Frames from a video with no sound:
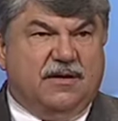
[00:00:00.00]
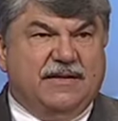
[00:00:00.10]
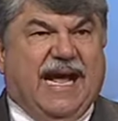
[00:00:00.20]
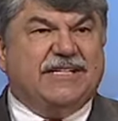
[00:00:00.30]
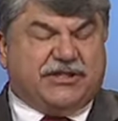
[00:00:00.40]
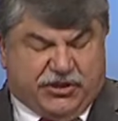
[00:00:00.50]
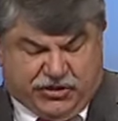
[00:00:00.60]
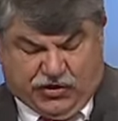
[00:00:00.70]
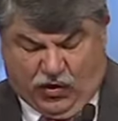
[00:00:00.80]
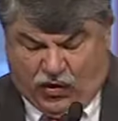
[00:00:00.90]
That's the
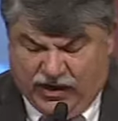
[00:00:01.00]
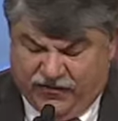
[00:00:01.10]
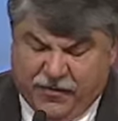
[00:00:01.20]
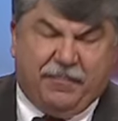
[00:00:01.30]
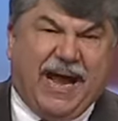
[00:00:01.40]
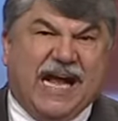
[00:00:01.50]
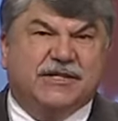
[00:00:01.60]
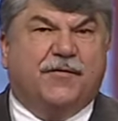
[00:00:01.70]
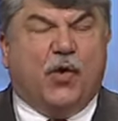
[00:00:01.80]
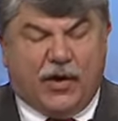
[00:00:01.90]
story of the
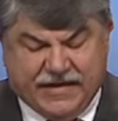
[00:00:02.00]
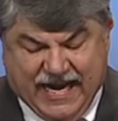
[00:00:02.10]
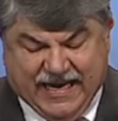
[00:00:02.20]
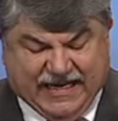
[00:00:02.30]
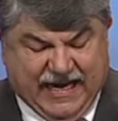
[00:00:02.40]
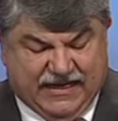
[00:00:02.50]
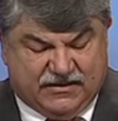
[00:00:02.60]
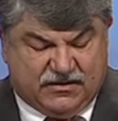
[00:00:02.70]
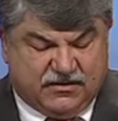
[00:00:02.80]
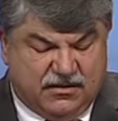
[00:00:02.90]
past 4
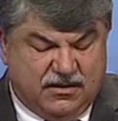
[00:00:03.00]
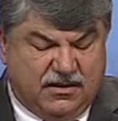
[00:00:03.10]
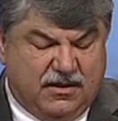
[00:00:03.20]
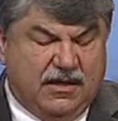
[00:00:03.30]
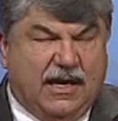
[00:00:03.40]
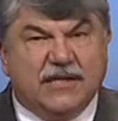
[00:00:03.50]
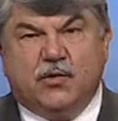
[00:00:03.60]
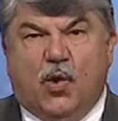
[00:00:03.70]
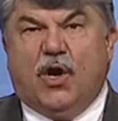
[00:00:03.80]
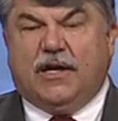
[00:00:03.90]
decades, as
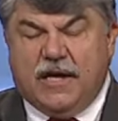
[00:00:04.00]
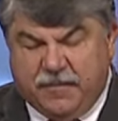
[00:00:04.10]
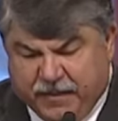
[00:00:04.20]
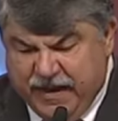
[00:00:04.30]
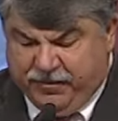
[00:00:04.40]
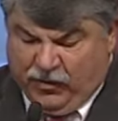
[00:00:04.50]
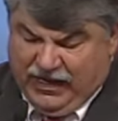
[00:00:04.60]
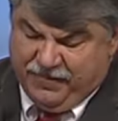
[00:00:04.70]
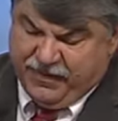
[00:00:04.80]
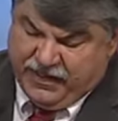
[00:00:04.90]
working people
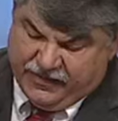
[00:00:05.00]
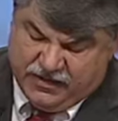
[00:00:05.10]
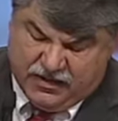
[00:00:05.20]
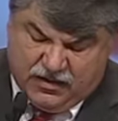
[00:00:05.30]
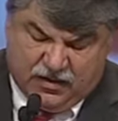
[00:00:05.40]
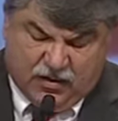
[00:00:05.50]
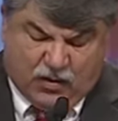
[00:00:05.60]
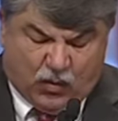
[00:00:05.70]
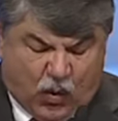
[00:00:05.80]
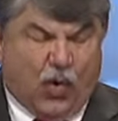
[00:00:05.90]
have been
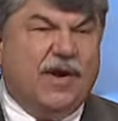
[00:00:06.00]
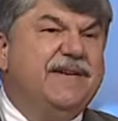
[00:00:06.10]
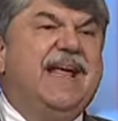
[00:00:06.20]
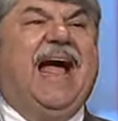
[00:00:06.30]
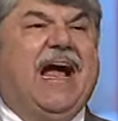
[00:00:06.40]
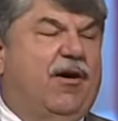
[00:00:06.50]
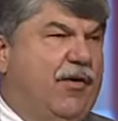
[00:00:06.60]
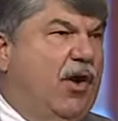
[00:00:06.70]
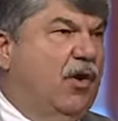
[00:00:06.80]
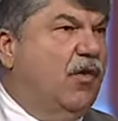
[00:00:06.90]
worn down
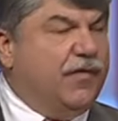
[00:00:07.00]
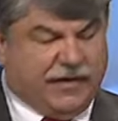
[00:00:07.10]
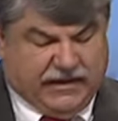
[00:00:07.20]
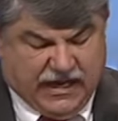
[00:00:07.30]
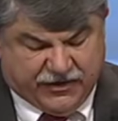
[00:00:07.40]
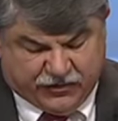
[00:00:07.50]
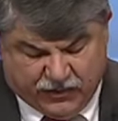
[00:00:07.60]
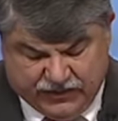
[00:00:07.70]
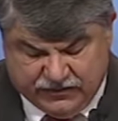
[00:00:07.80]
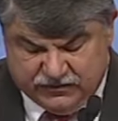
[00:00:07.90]
all over the country.